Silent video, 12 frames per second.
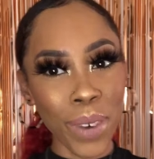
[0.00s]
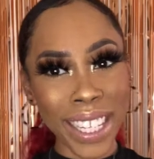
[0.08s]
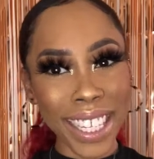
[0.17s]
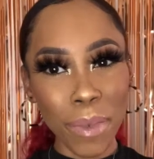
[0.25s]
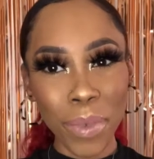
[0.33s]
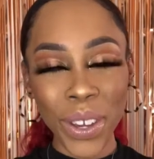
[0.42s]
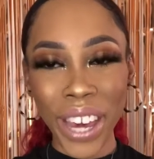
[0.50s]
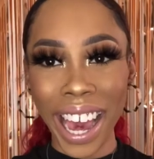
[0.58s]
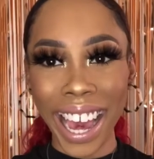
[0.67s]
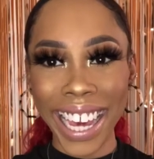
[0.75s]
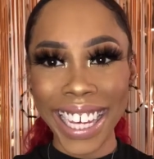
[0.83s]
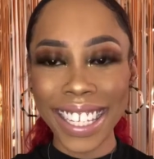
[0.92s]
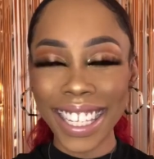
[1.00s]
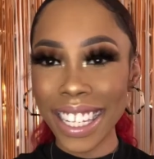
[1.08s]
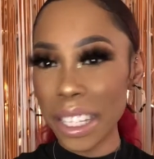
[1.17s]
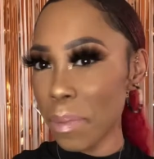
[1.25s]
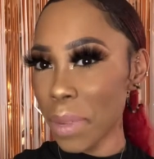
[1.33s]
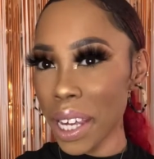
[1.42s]
What's up, you guys?
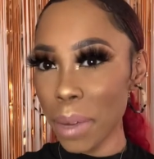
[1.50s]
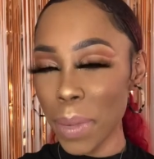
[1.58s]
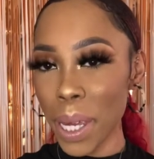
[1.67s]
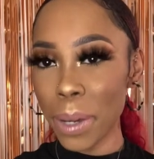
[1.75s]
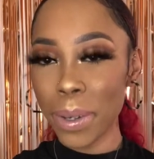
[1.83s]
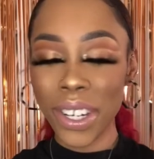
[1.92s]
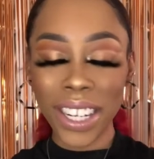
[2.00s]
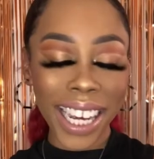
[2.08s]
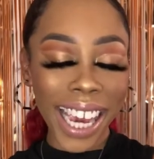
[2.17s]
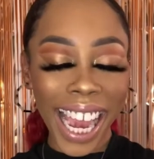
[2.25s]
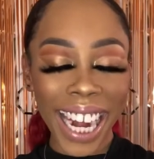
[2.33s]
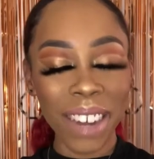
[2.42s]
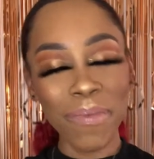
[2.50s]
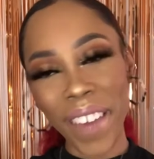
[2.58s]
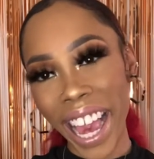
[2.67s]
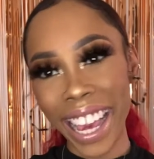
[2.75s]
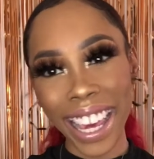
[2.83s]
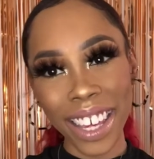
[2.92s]
It's me, Myoshi, and I'm
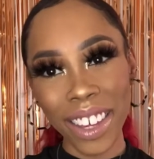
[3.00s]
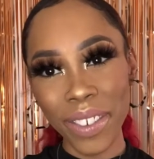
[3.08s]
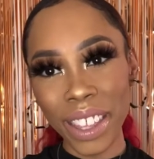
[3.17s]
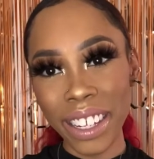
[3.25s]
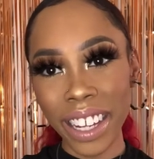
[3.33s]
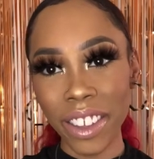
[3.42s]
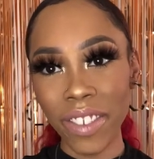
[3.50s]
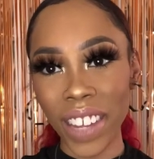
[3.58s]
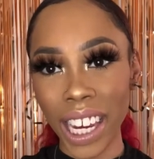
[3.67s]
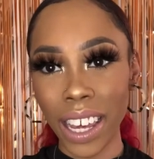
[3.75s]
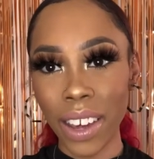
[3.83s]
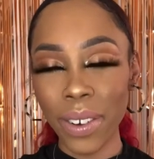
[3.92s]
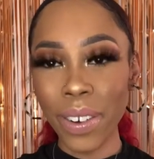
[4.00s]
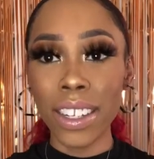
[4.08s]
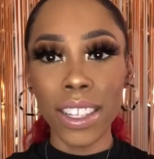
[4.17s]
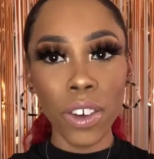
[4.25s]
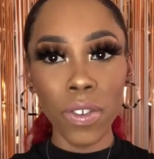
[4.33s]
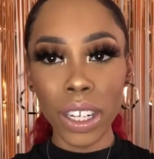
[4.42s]
back at you with another video.
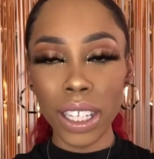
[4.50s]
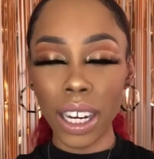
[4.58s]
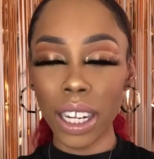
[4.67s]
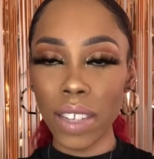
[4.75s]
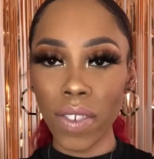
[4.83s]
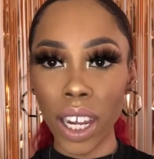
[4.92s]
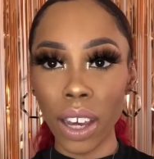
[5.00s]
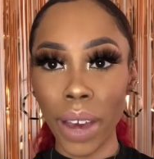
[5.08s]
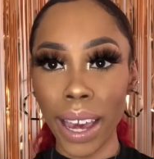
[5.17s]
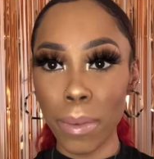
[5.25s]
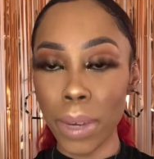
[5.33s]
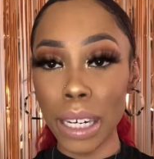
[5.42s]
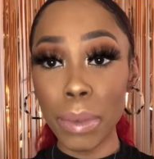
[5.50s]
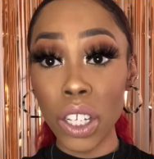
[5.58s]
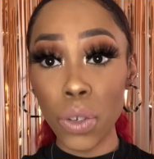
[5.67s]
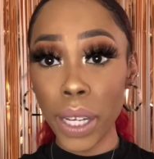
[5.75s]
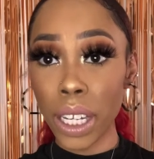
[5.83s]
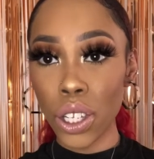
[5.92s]
So for today's video, I am going to be
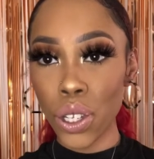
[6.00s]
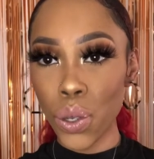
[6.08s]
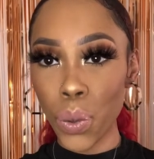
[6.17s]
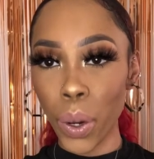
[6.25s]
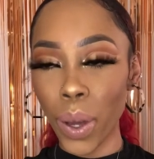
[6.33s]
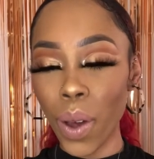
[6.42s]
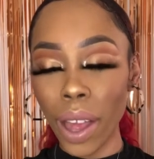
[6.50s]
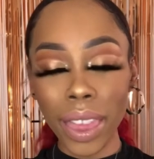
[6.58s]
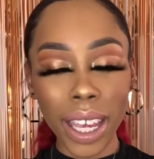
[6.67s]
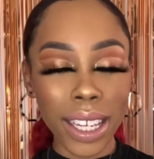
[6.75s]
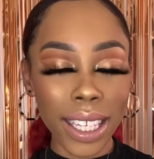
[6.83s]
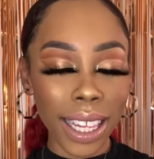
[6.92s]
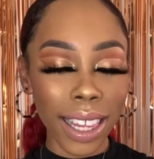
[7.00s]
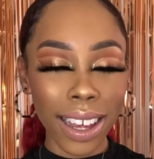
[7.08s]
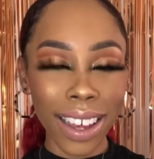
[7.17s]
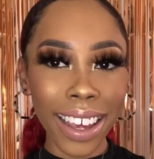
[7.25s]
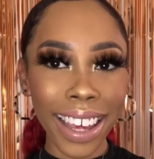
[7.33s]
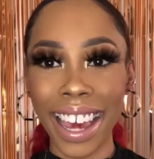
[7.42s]
doing a tutorial on this look.
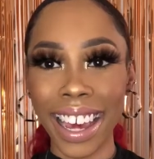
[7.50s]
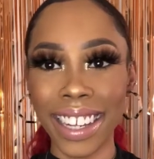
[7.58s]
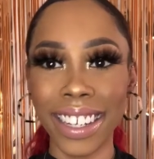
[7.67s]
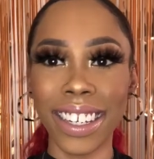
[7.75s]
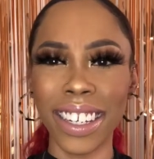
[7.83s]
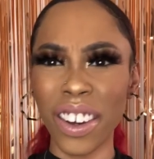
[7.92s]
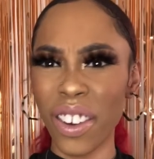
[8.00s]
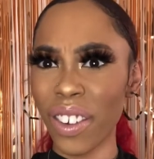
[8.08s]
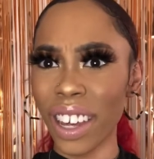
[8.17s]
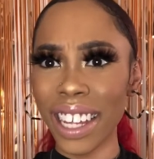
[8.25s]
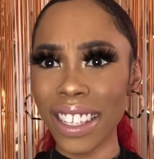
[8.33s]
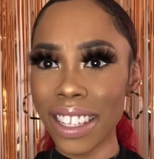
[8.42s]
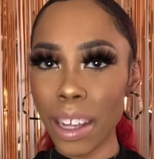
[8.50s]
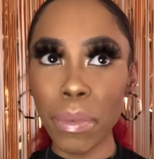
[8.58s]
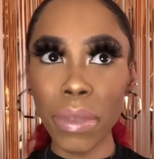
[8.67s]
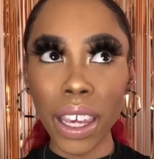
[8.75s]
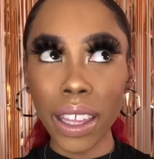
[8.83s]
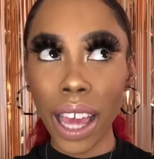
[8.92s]
And, you know, it's
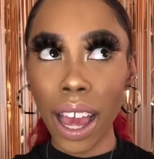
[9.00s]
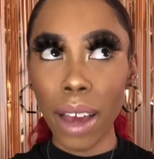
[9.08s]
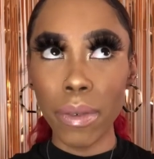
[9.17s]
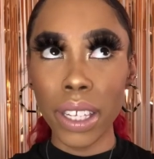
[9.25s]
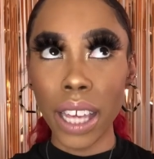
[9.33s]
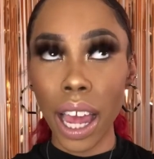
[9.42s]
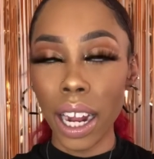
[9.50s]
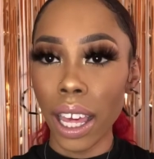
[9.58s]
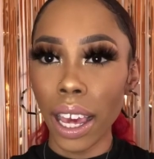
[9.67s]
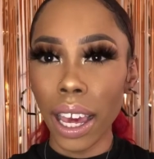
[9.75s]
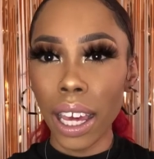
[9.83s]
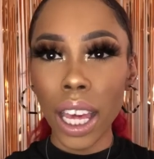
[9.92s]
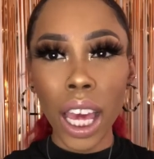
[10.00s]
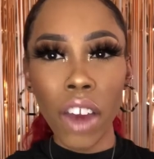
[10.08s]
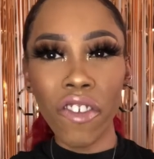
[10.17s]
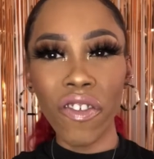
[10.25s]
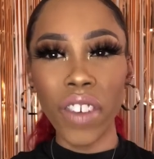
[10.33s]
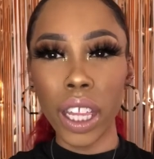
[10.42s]
something that I was kind of like
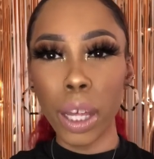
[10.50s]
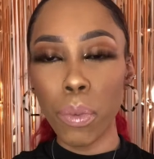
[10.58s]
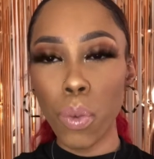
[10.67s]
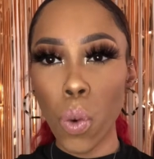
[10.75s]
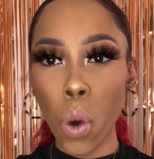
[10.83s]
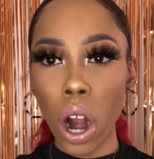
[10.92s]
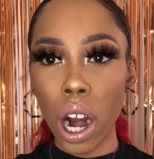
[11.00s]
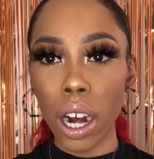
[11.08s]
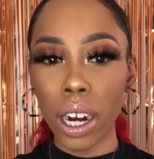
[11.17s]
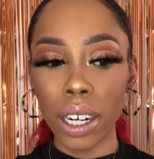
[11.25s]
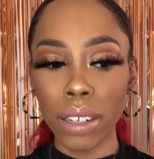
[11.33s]
feeling more,